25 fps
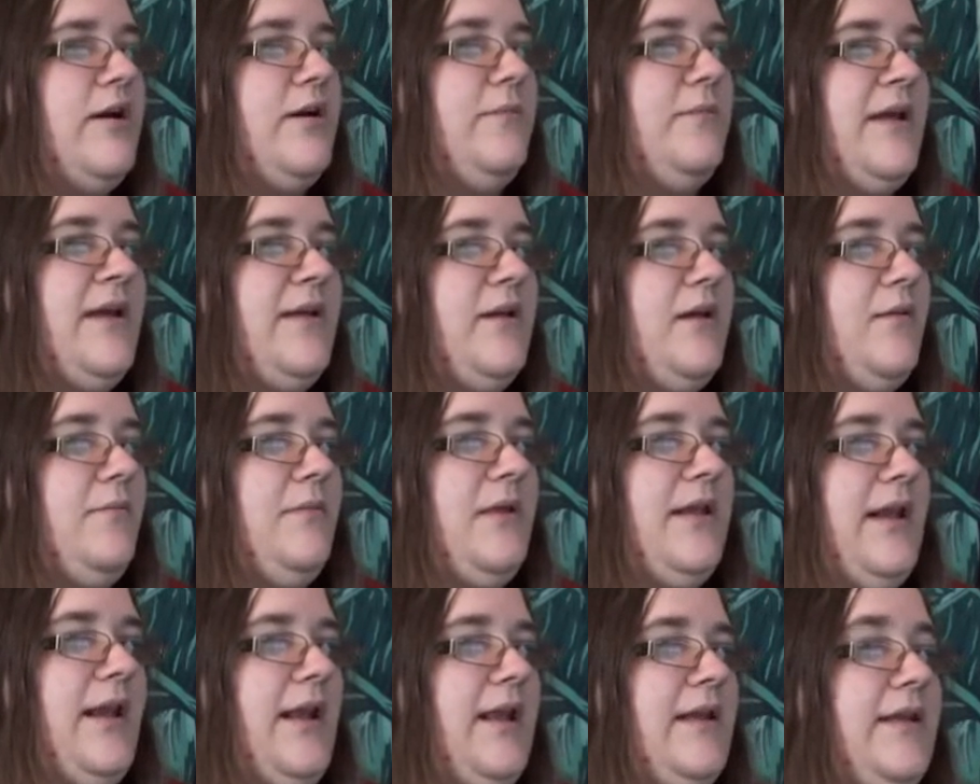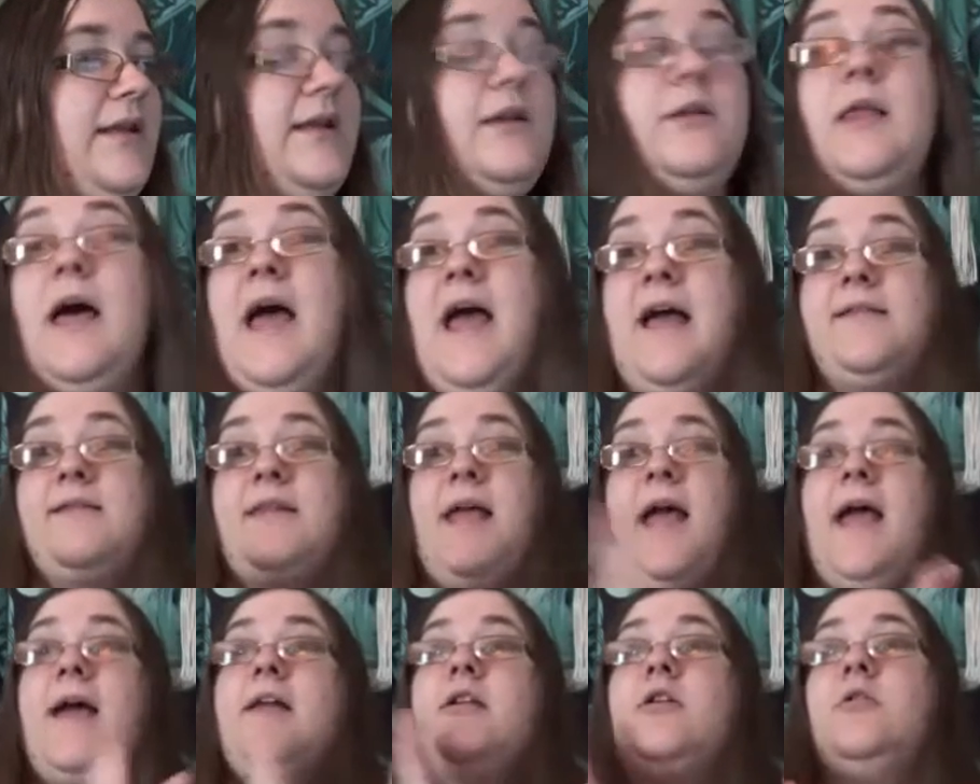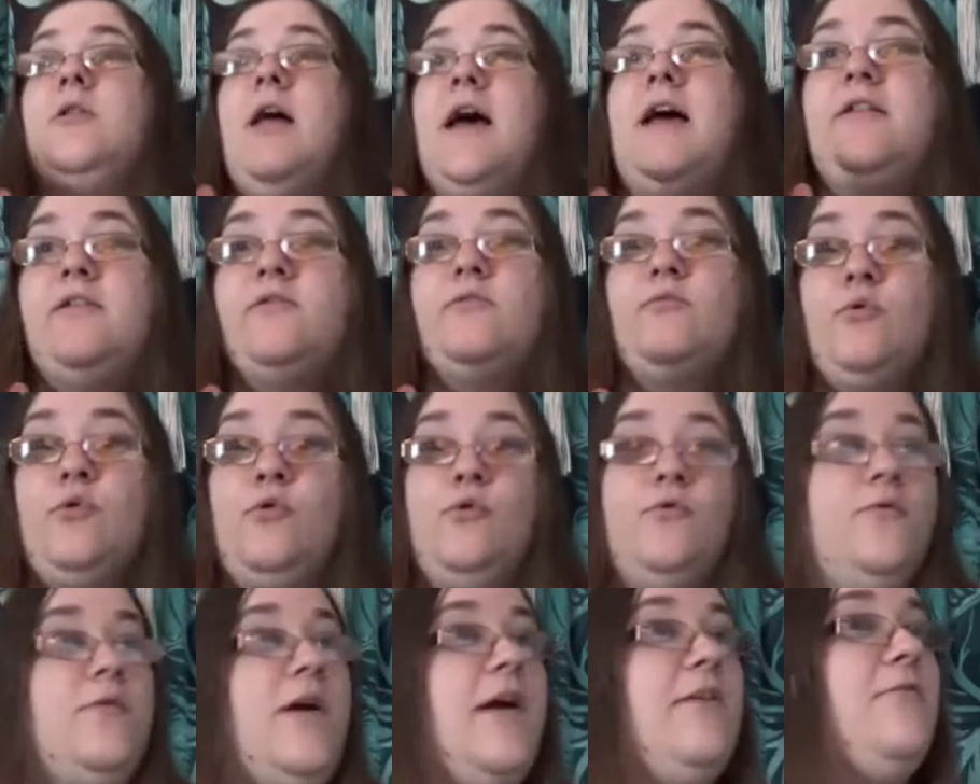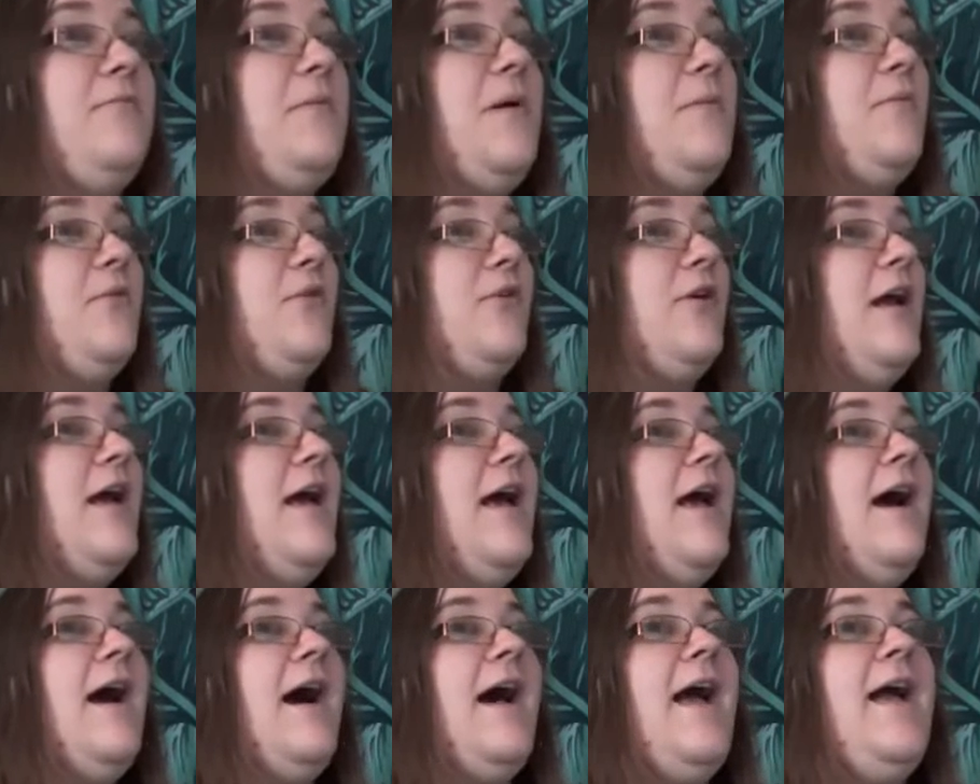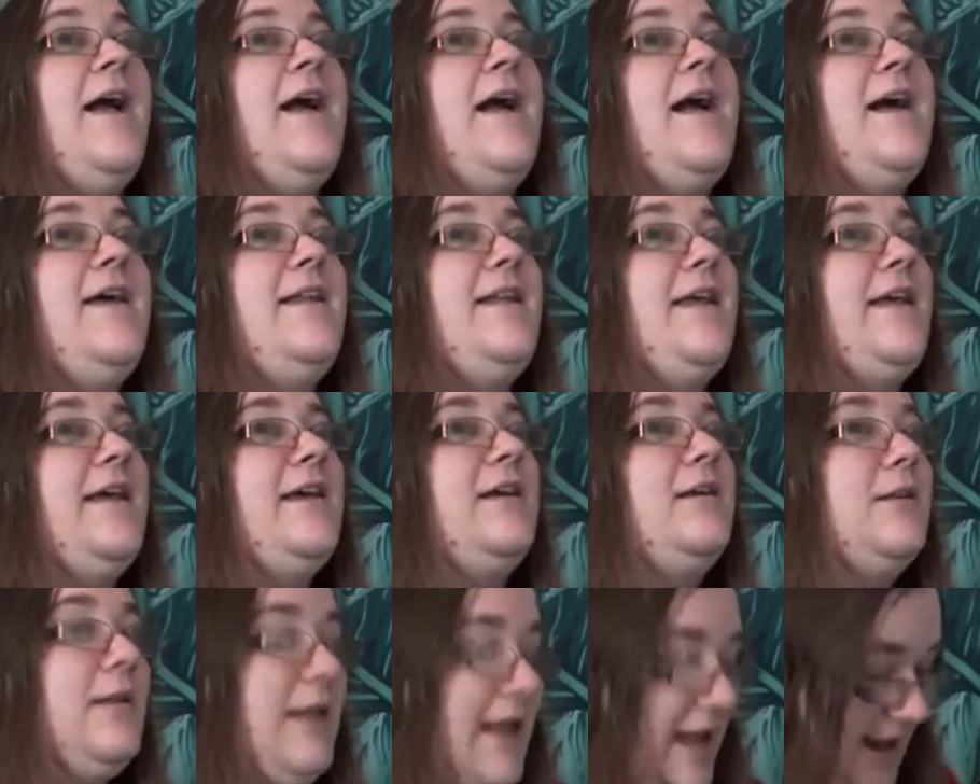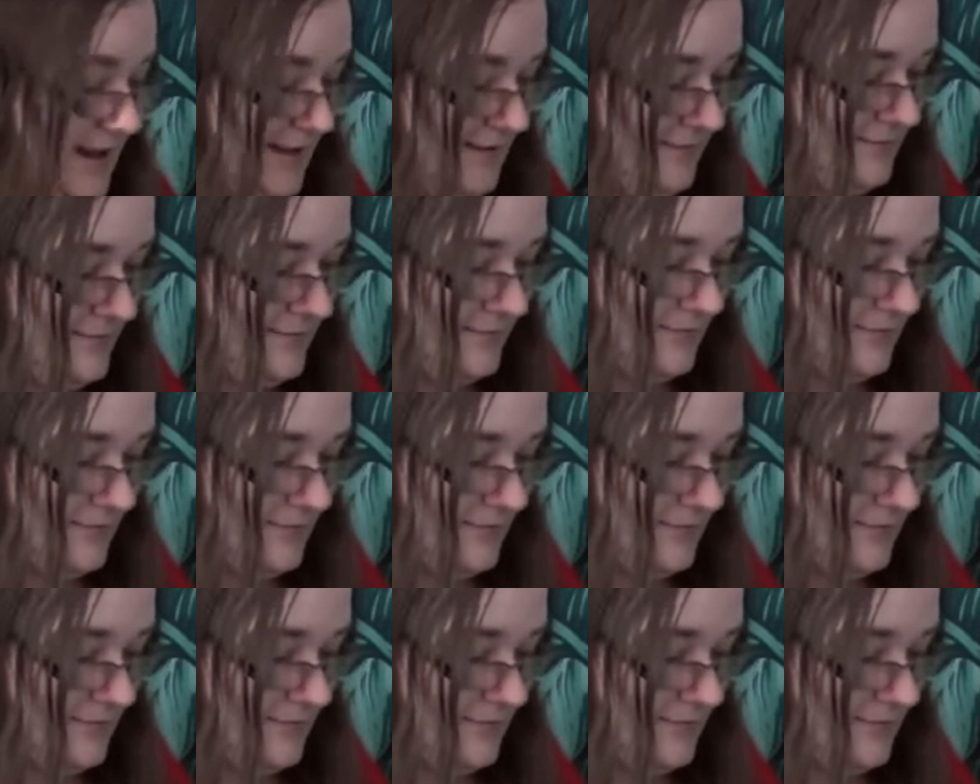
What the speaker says: might come in handy. Glass! I had a glass roof! I remember. I had a glass